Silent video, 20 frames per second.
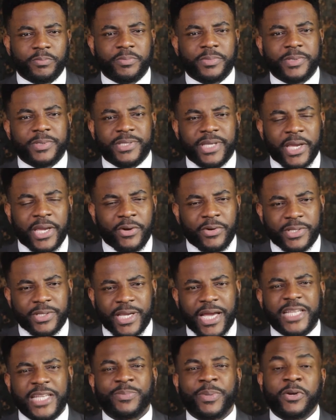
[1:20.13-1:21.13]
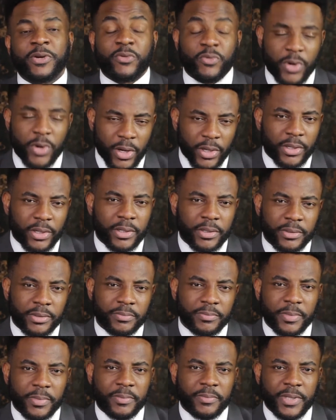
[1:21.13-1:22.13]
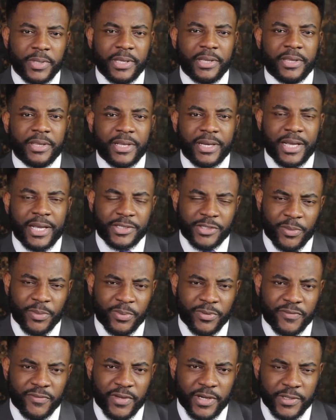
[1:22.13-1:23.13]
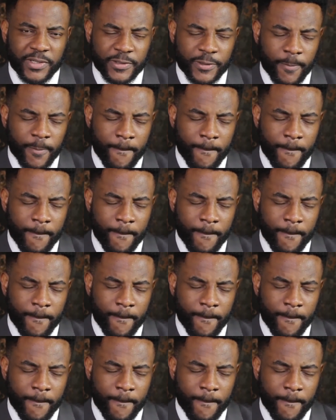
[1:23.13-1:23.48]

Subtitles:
security has been run in the last couple of years?